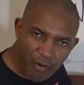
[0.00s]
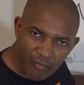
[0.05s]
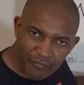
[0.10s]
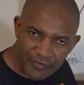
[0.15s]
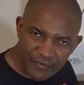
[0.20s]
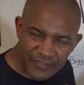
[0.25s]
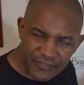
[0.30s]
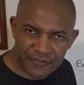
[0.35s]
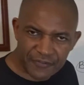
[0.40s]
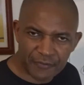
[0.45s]

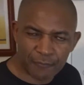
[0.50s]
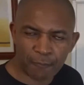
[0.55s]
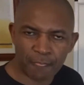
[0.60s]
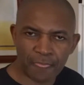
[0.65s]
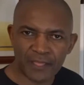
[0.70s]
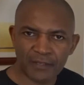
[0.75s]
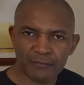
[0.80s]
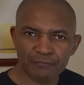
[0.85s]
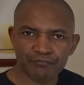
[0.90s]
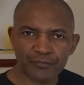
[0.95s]
of it,
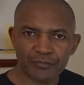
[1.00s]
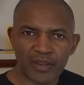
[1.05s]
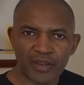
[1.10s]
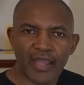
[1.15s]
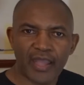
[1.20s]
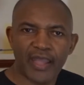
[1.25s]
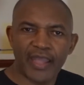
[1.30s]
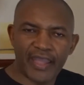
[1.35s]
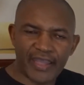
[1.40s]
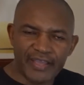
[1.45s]

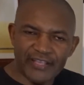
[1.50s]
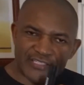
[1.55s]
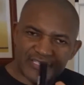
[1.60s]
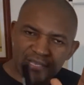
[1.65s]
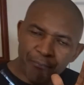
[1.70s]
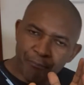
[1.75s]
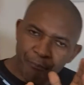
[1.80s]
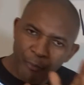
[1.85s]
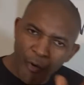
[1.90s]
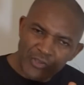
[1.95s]
is
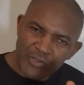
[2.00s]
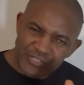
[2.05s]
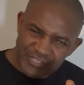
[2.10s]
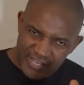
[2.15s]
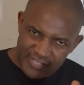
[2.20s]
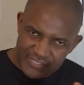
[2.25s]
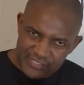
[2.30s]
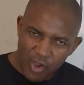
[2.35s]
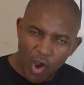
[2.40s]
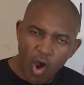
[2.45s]
the
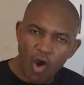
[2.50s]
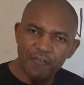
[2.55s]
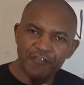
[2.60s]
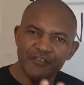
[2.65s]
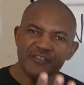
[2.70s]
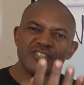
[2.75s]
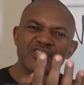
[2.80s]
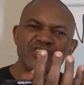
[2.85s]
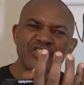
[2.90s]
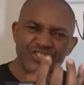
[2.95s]
process
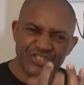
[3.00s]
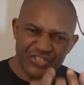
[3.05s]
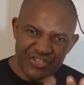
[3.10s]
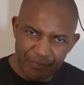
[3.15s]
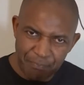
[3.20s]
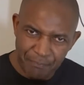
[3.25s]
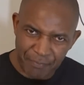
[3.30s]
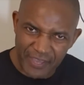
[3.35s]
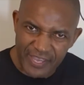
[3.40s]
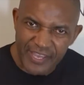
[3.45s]
of
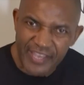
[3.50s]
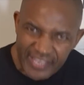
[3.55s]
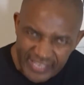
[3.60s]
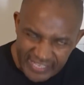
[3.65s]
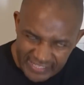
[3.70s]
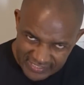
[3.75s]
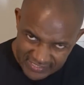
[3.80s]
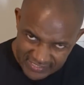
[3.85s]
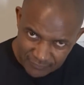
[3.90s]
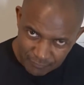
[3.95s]
stripping
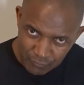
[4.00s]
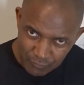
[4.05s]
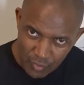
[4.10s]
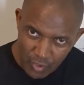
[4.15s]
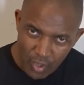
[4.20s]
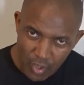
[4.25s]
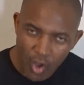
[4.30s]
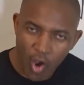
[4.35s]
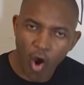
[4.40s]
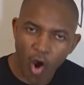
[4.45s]
it
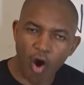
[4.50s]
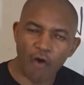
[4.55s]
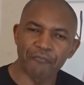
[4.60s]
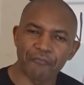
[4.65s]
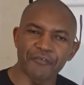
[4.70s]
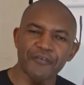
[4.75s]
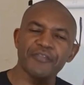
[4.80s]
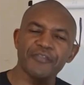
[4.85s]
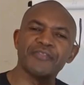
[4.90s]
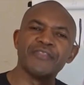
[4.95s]

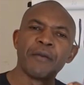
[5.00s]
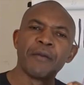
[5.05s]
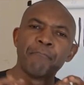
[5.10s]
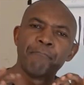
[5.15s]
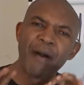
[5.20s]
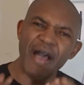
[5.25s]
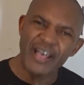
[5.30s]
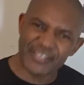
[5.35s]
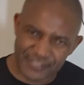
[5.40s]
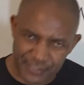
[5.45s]
of the
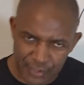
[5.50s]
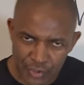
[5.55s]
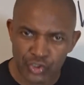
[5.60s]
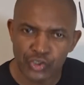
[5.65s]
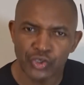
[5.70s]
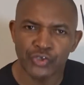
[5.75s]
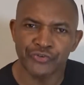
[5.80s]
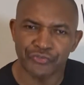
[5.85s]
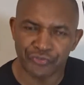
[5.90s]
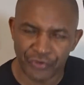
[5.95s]
best
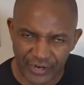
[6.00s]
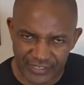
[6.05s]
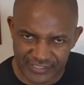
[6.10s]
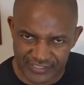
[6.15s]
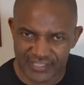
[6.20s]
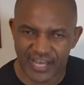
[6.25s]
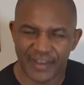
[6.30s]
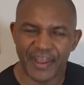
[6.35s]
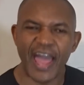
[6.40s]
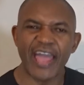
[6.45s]
nutrients
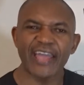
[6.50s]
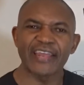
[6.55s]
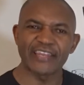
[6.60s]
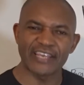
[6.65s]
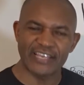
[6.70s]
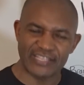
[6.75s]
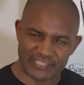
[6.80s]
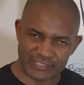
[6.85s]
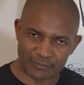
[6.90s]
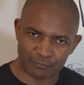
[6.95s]
that I
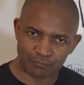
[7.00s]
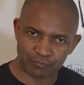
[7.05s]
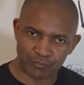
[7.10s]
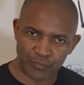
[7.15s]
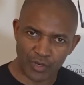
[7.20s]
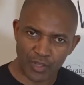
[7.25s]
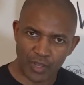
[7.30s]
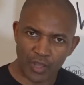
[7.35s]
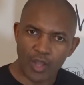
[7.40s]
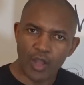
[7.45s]
need,
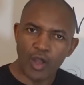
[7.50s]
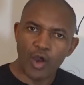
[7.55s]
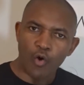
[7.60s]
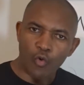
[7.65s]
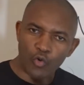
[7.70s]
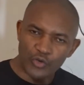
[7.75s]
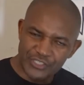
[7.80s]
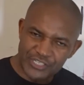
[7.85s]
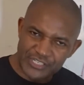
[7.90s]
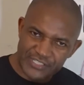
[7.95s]

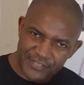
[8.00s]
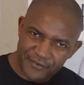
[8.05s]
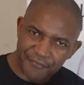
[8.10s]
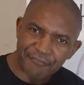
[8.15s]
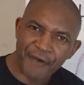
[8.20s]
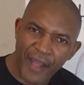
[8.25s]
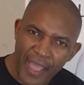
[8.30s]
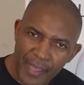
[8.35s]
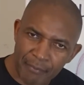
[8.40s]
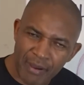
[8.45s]
which is the
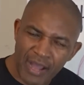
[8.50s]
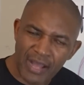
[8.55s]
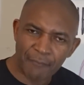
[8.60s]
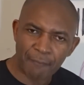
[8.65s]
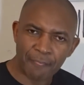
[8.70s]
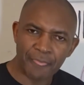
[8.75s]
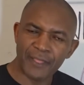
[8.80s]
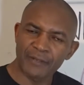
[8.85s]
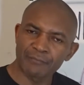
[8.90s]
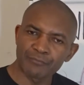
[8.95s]
fiber,
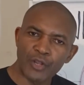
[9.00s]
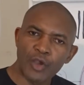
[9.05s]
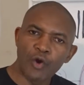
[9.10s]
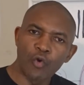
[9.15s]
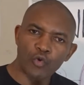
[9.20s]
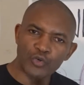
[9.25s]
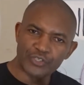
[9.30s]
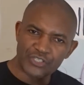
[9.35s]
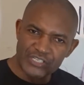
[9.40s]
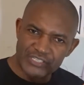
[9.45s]

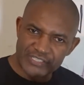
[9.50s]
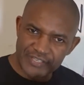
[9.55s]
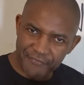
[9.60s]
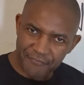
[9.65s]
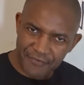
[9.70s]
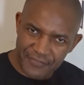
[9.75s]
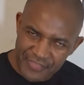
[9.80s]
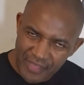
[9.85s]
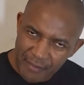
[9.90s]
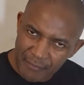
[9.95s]
which is the
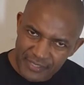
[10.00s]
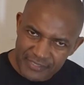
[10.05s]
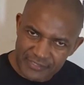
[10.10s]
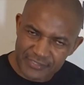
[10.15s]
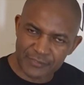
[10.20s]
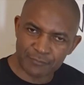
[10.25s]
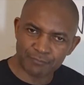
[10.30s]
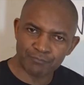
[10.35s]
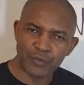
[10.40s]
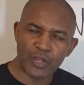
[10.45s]

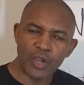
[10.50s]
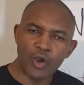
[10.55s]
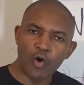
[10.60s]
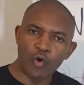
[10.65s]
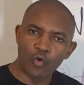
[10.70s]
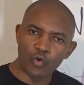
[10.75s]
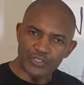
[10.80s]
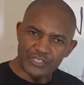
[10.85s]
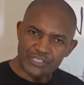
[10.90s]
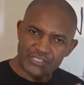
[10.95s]
vitamins,
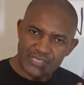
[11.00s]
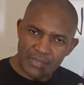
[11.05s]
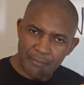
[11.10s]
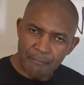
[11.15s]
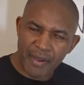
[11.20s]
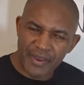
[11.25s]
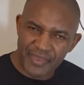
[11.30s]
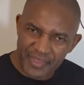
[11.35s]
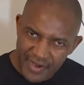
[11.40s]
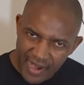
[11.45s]
which is the
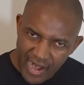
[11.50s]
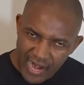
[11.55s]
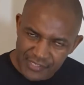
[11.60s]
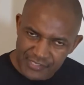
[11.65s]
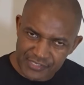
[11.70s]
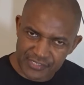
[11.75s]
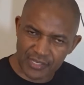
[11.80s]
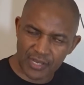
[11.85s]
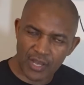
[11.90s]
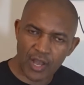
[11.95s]

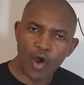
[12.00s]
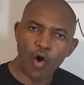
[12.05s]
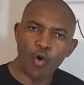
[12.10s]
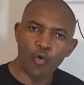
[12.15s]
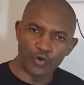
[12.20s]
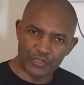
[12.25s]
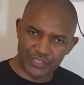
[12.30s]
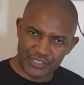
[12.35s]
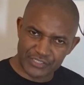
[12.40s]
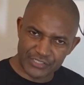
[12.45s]
minerals,
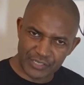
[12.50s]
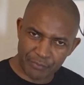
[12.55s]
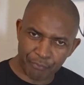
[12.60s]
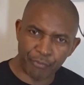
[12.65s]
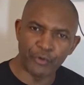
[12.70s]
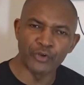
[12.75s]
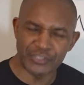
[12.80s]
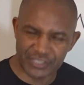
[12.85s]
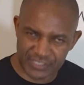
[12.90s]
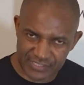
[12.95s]
which is the
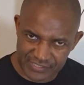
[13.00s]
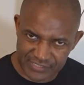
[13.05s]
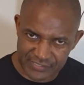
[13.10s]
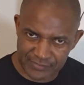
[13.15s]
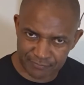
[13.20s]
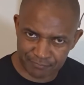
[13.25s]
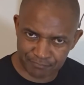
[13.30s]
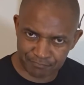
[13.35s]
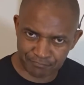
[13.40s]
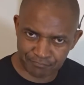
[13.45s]

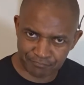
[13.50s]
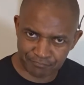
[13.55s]
proteins.